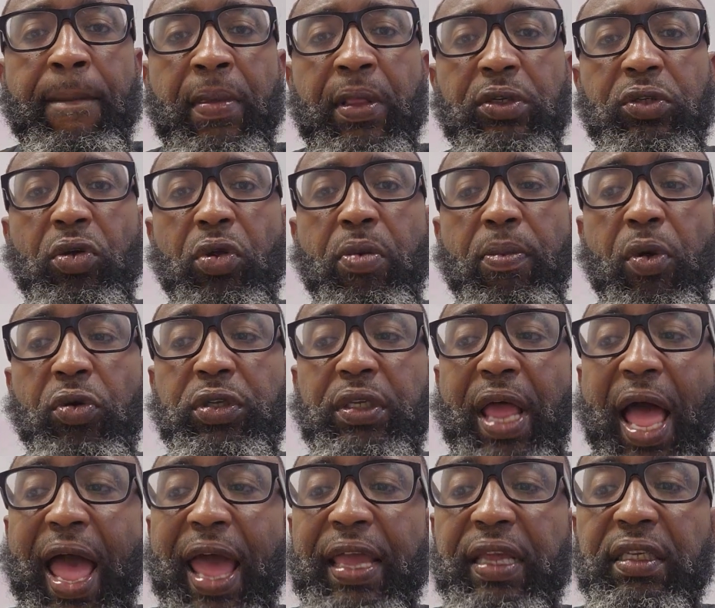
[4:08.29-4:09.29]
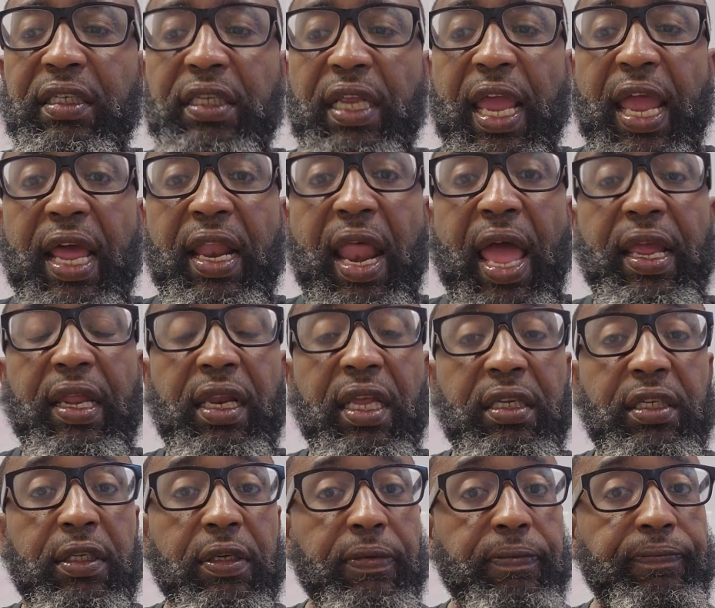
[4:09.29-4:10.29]
So the Most High is saying, like,
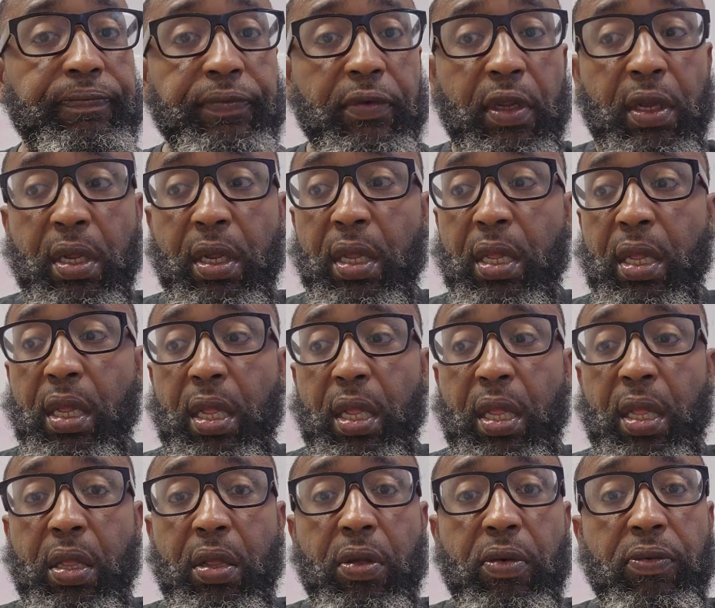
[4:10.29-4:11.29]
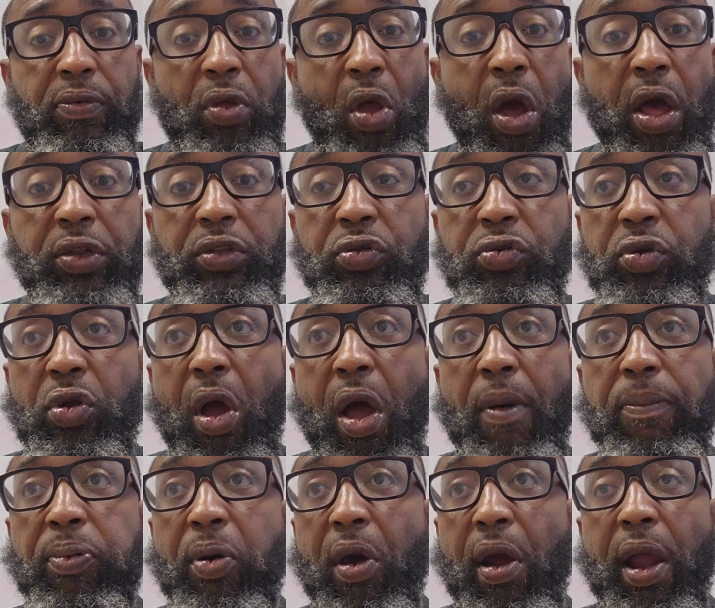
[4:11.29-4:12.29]
listen, y'all do
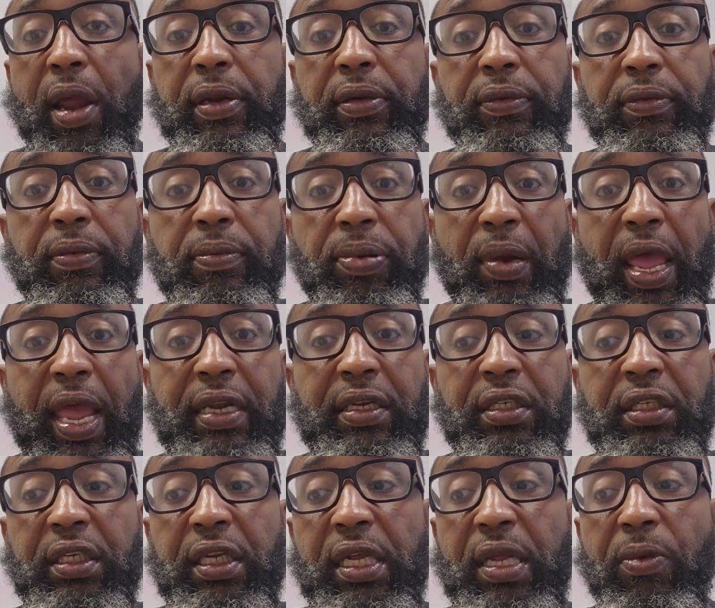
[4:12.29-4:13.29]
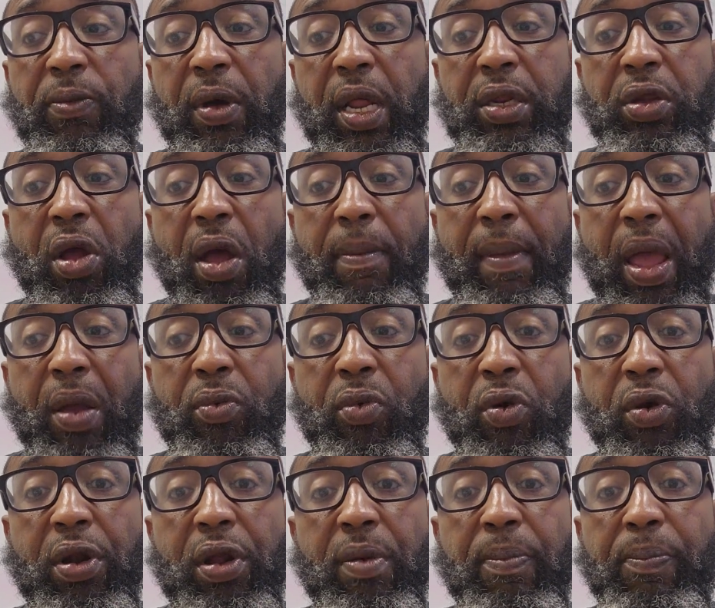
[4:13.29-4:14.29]
your part. Plant the seed, one of y'all might
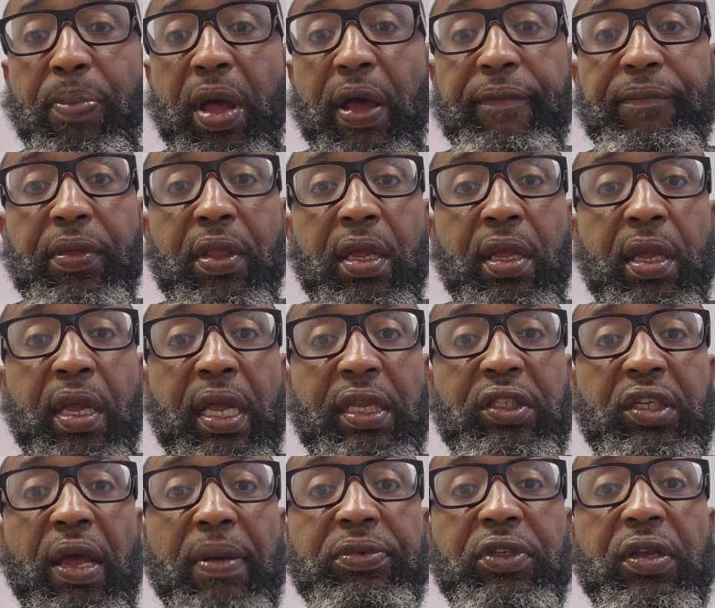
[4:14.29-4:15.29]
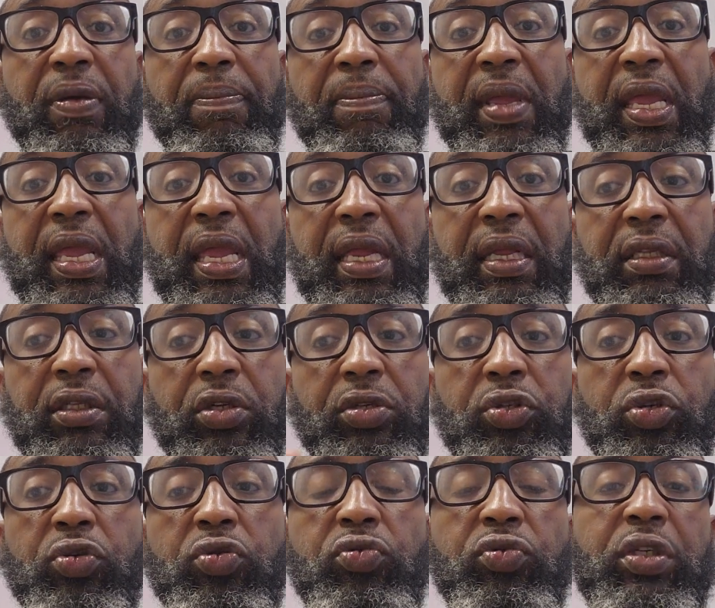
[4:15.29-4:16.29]
water it, but it's up to me to
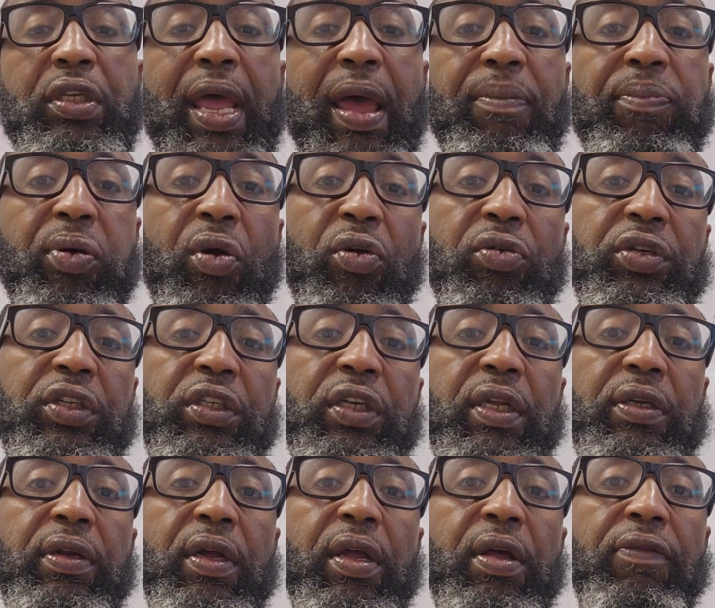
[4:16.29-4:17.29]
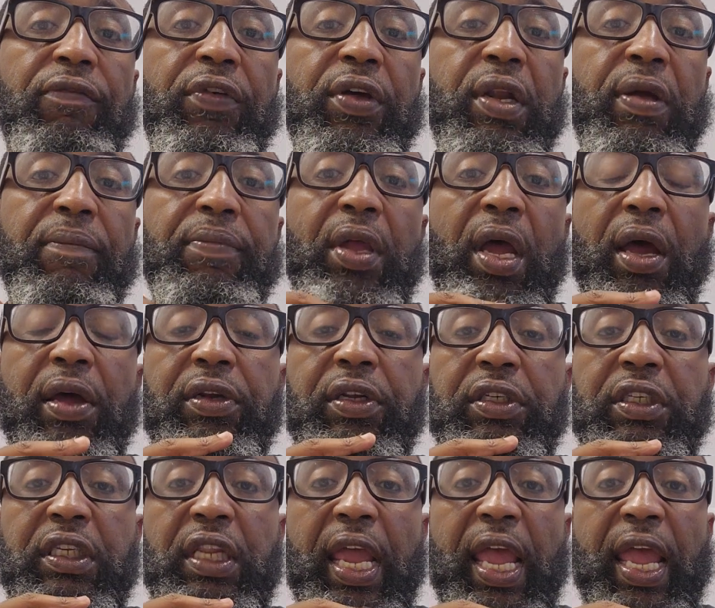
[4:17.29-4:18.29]
choose that person for them to
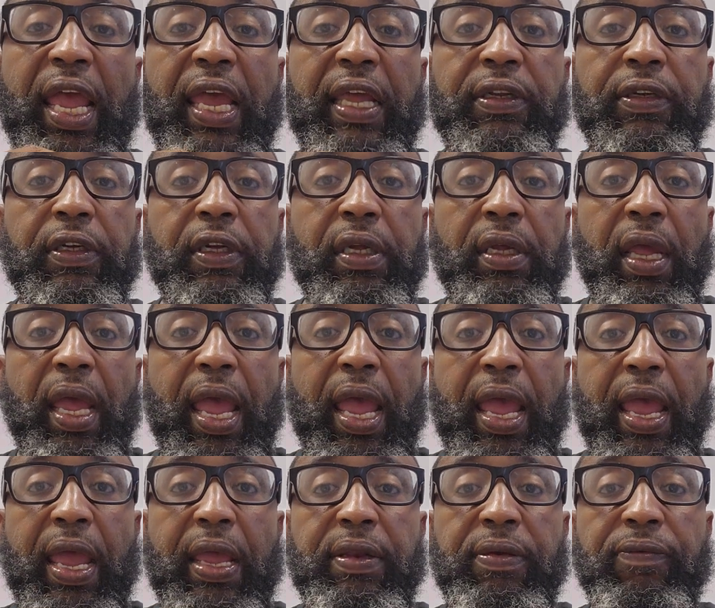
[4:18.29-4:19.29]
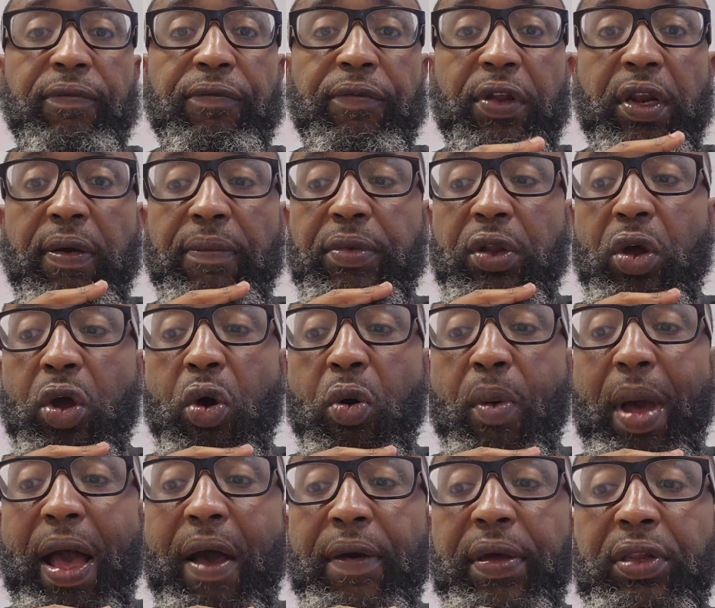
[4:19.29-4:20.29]
understand and for them to go
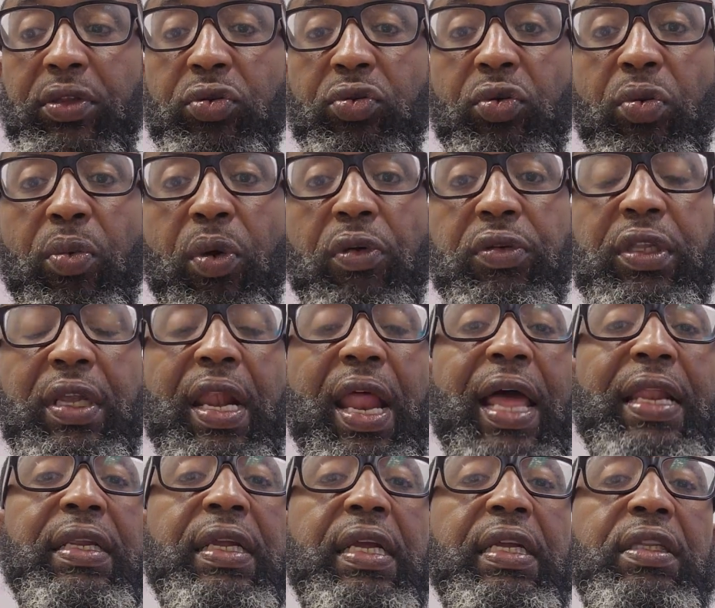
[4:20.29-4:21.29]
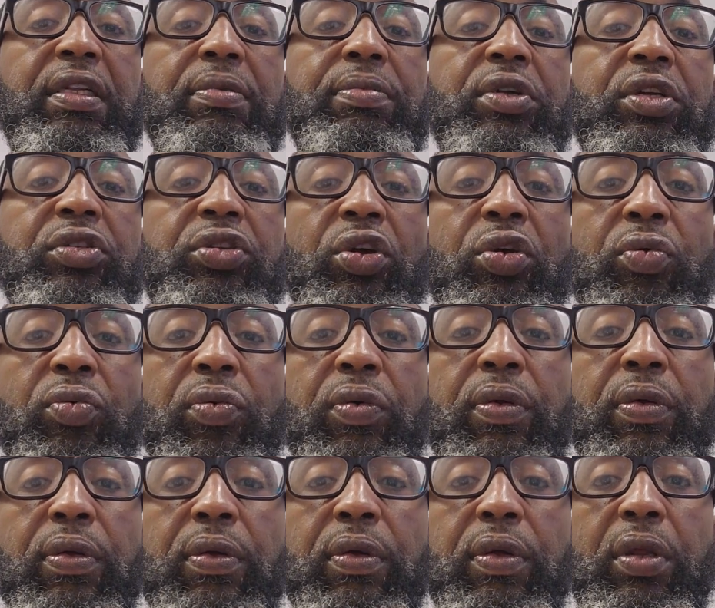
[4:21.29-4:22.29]
out and do the work that I need them to do.
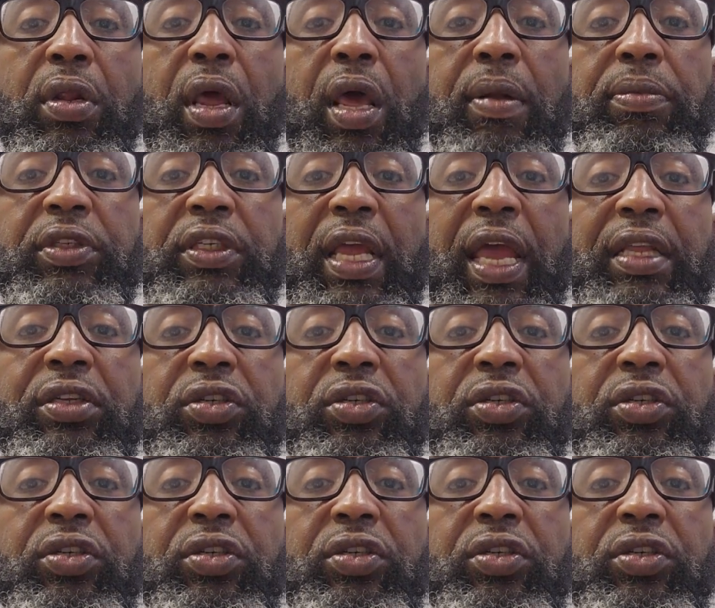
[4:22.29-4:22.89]
You know what I'm saying?